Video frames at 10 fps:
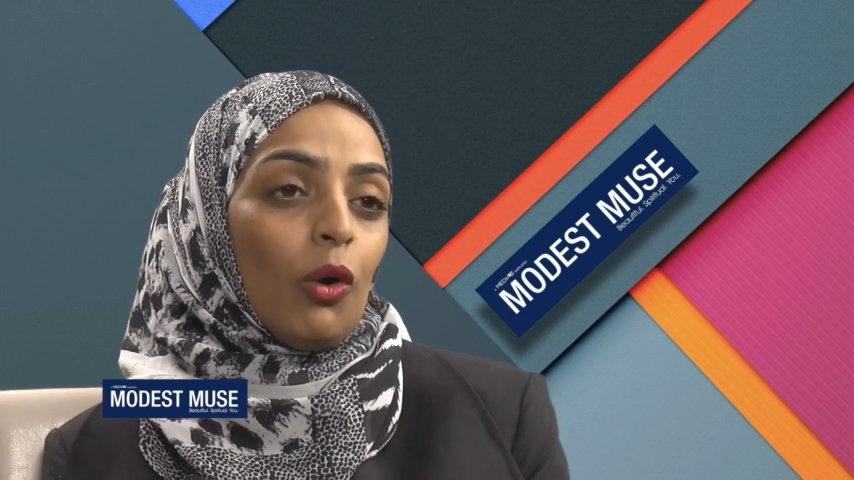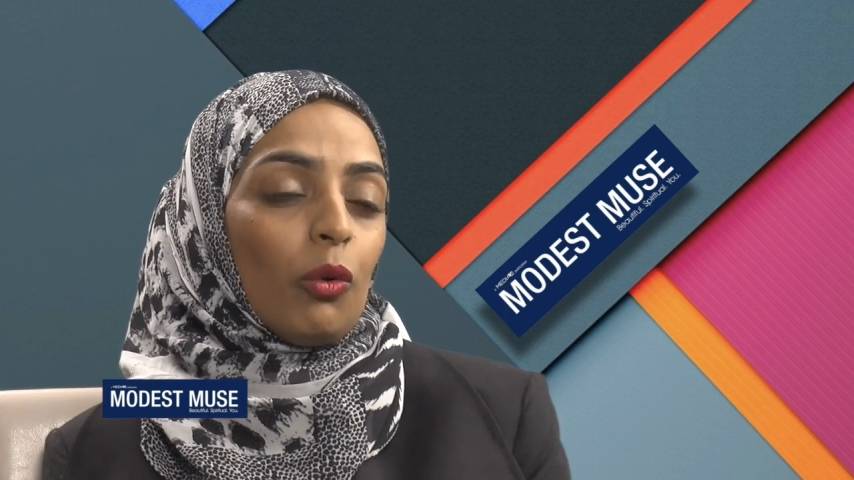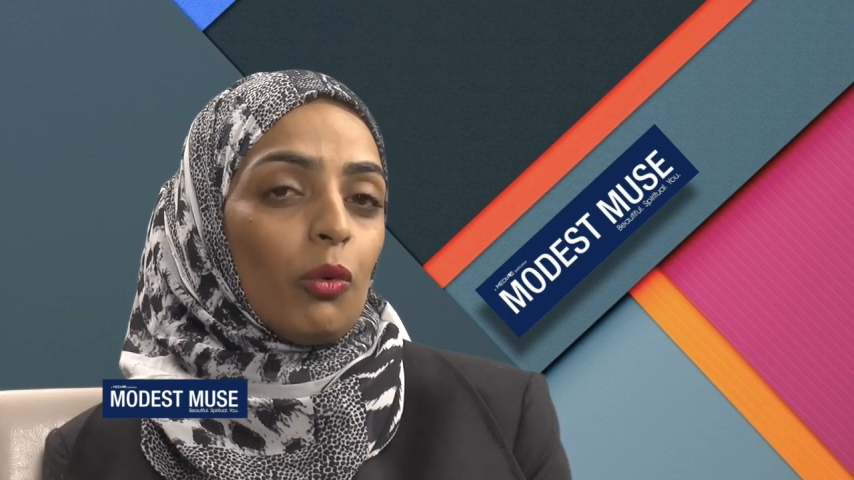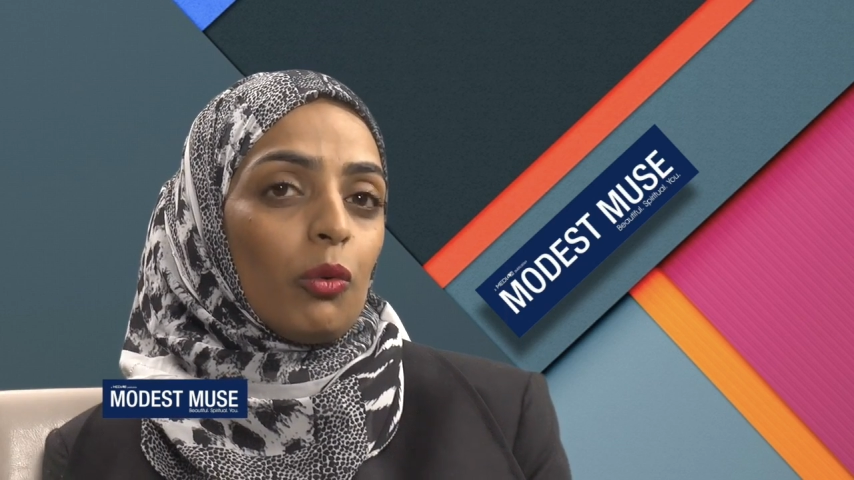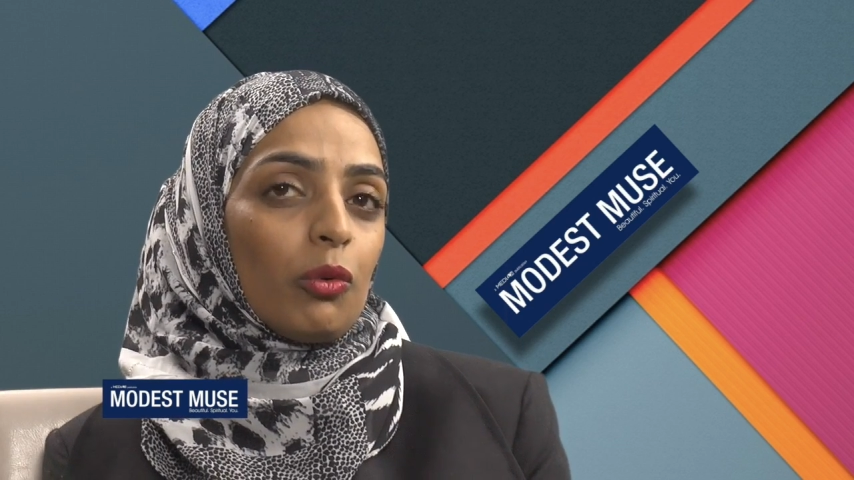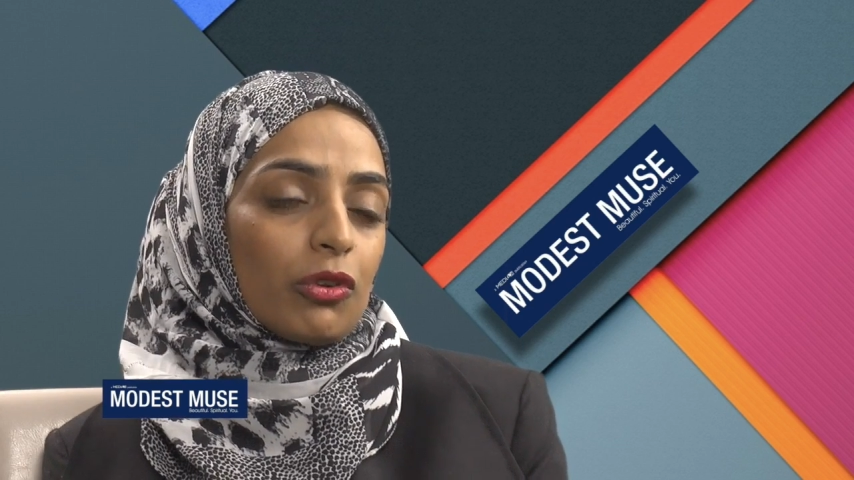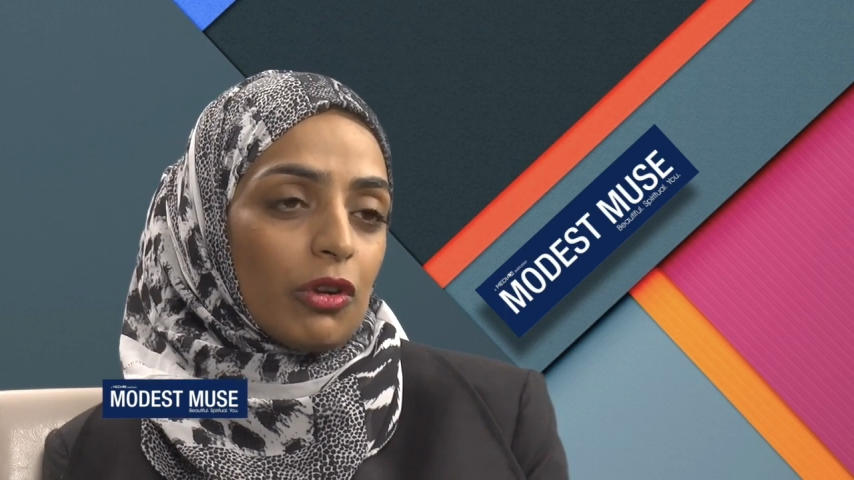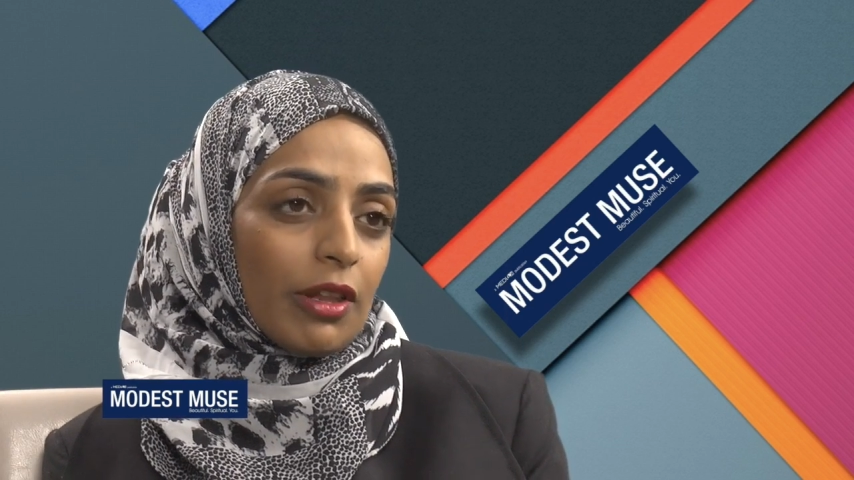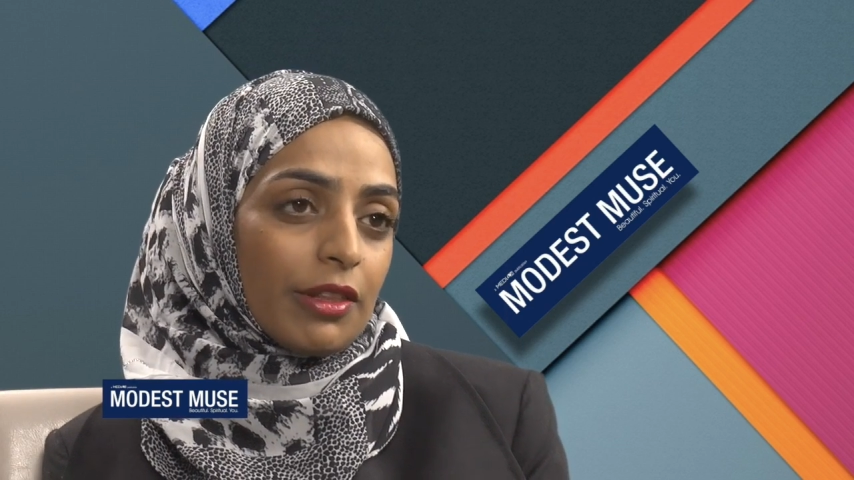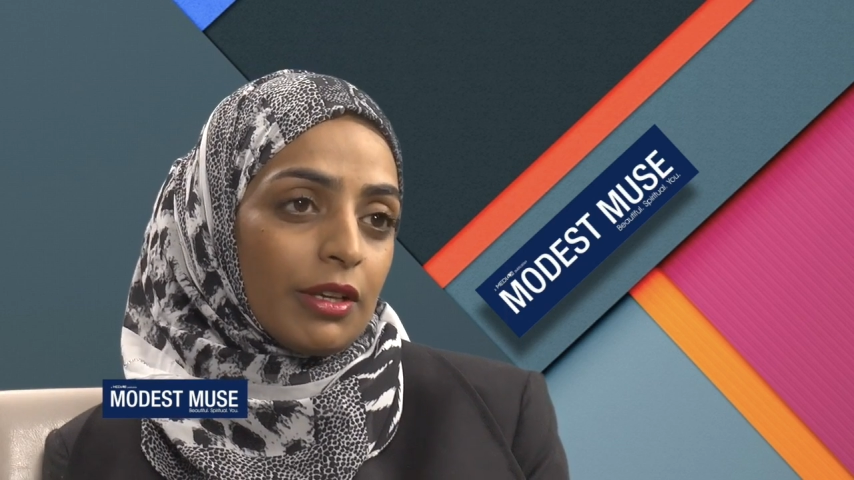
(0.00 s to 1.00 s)
or
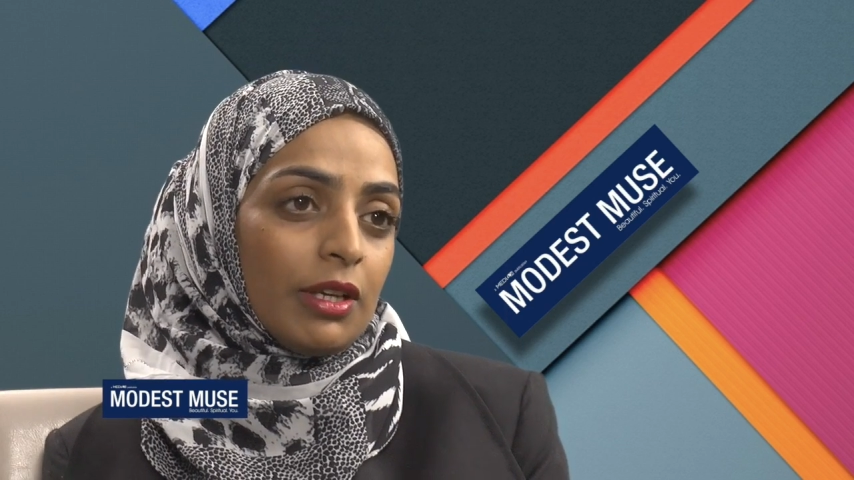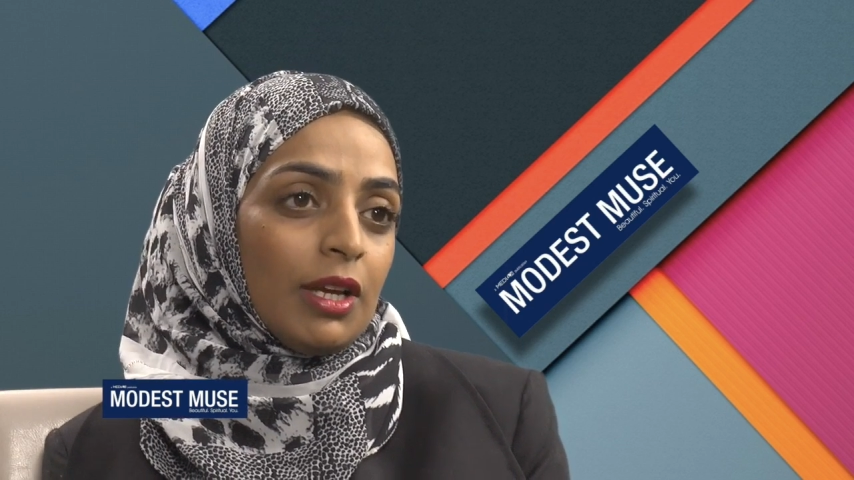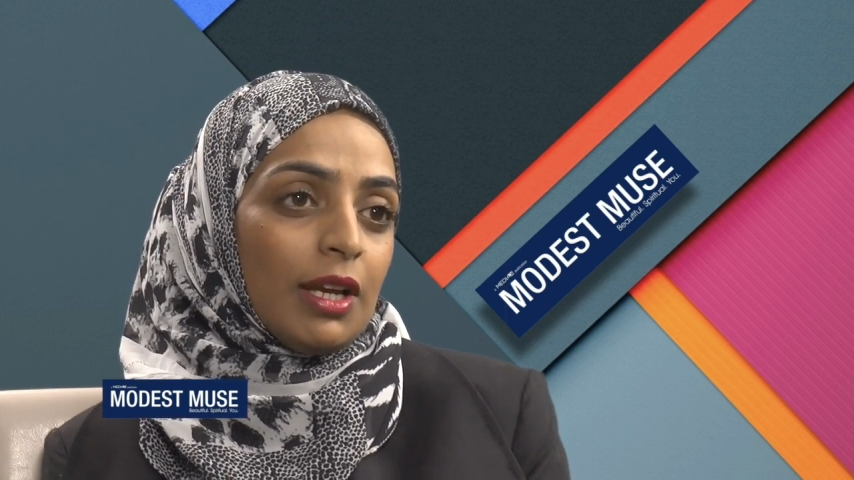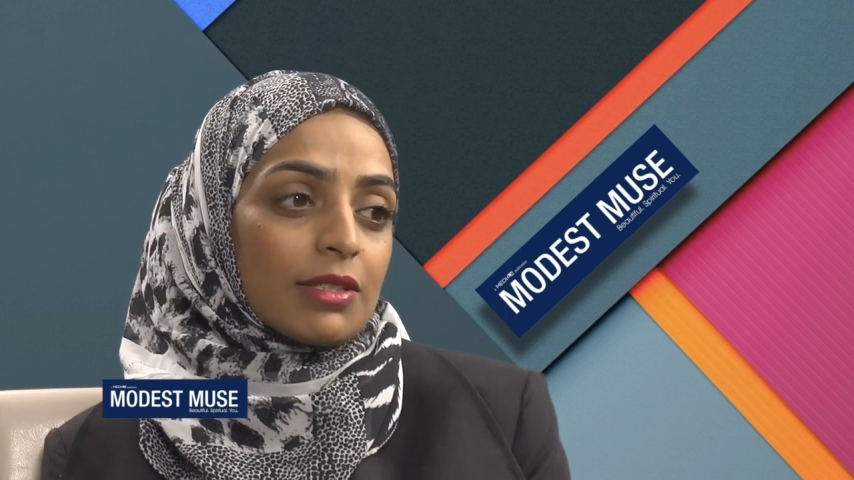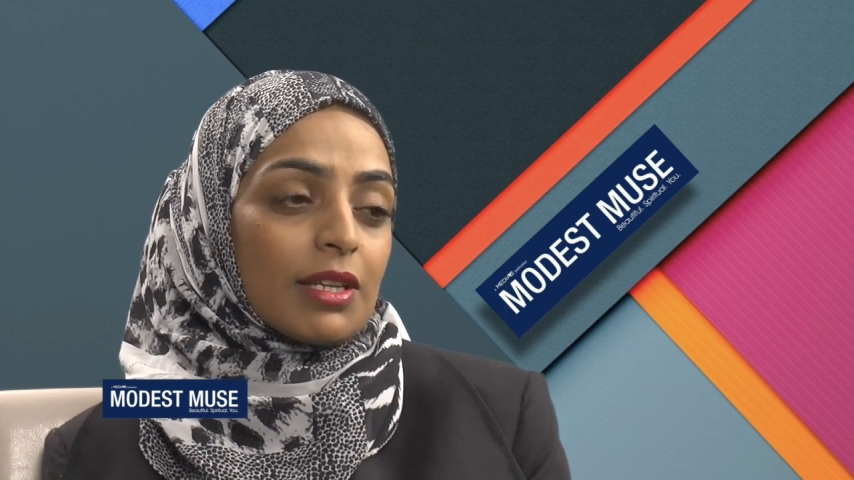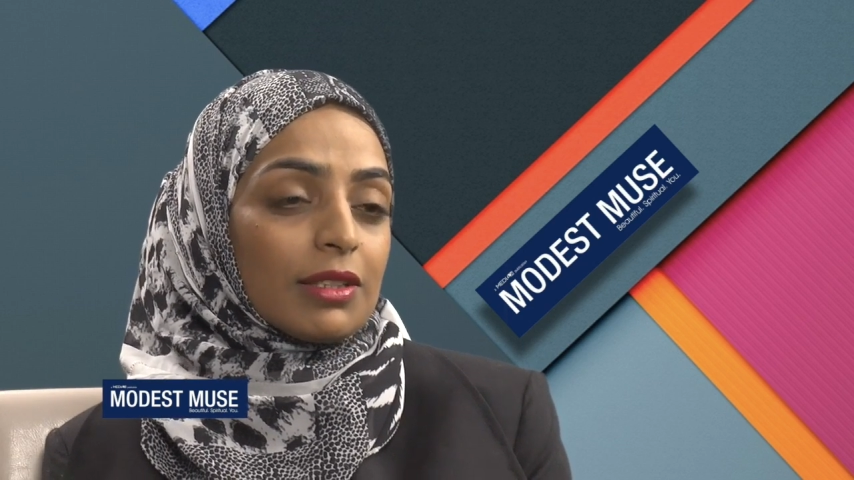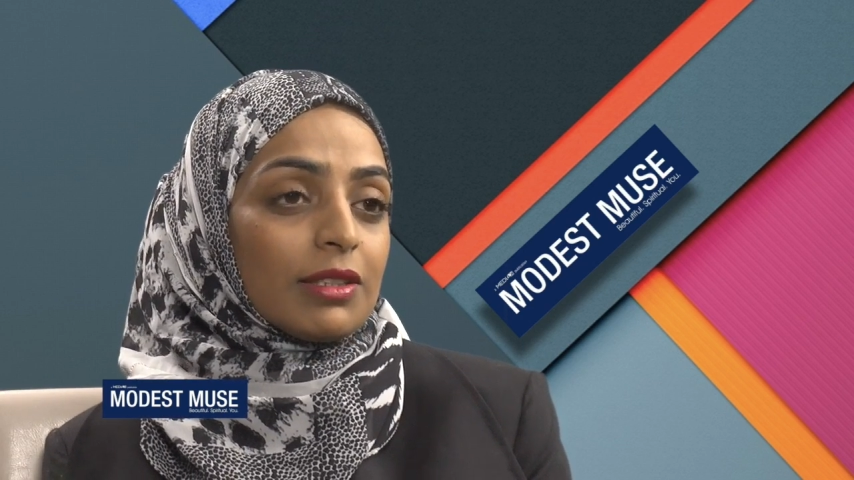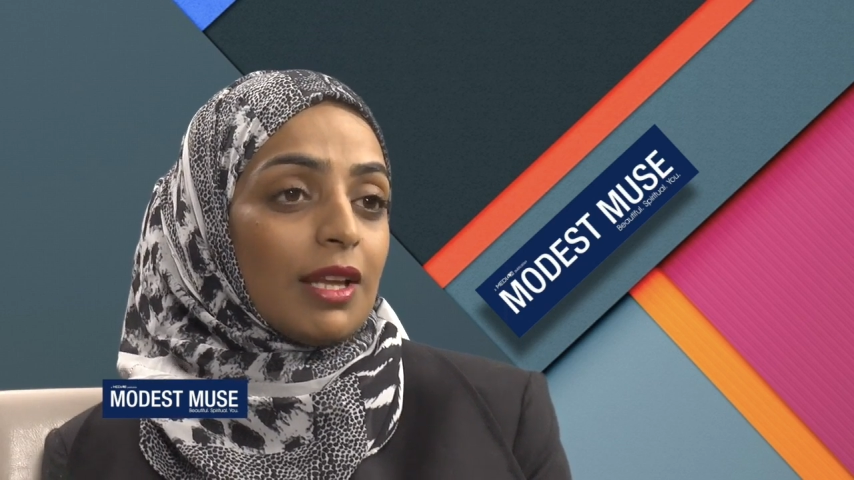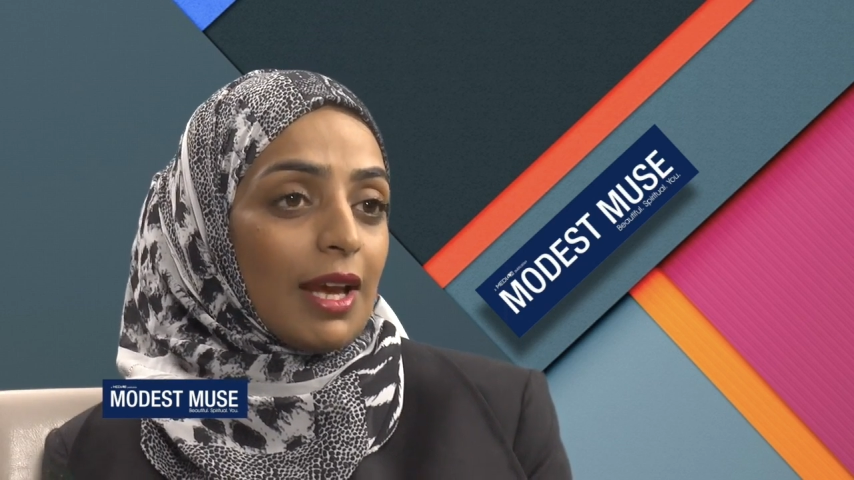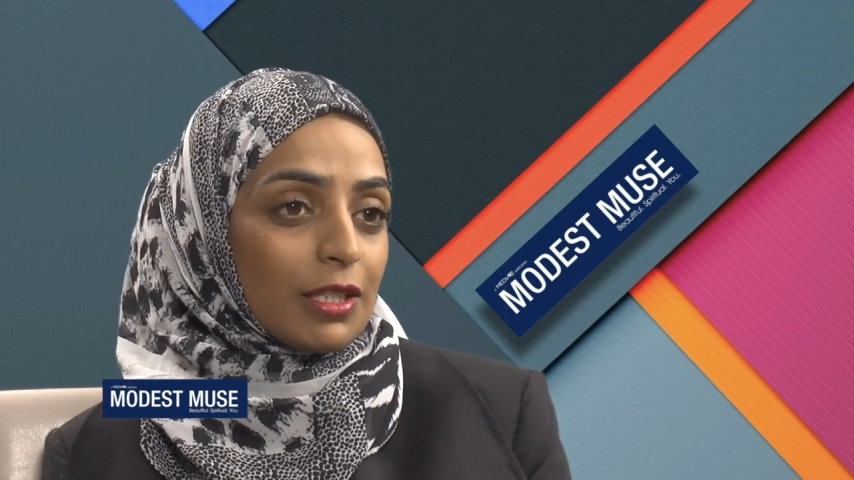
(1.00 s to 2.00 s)
rather
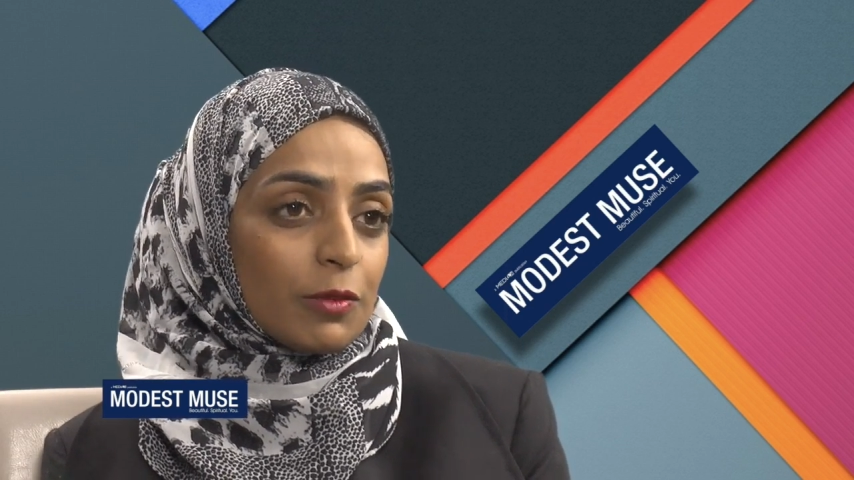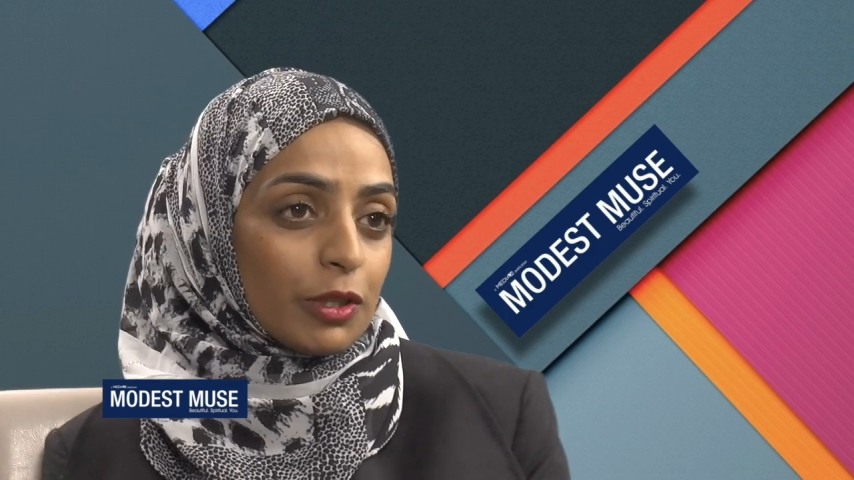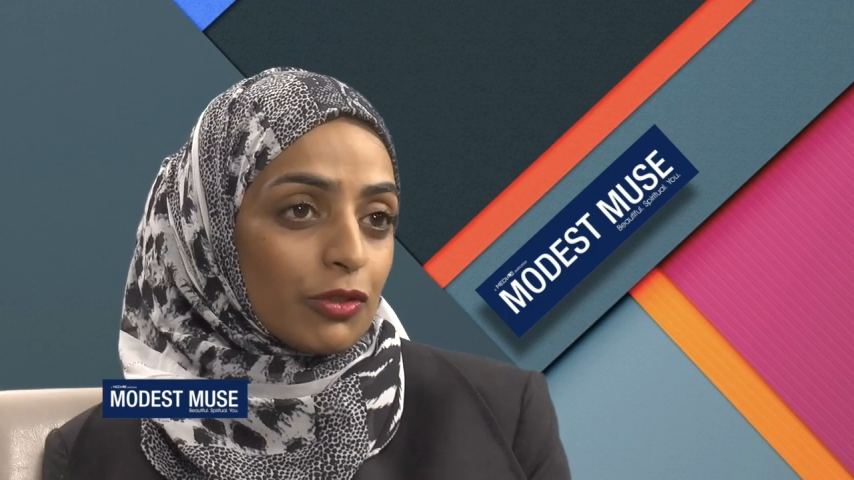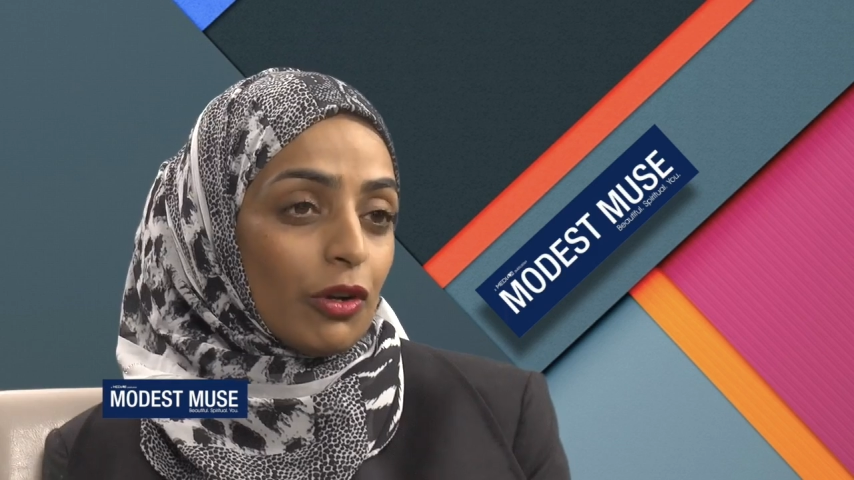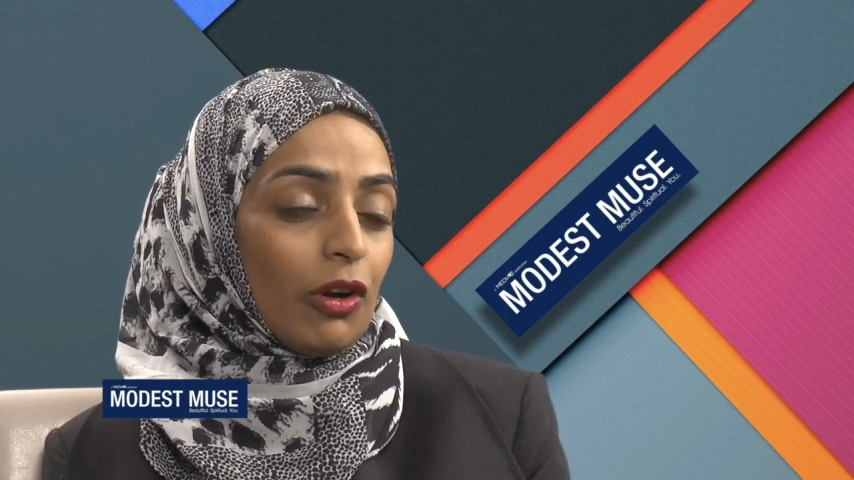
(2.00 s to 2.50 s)
certain aspects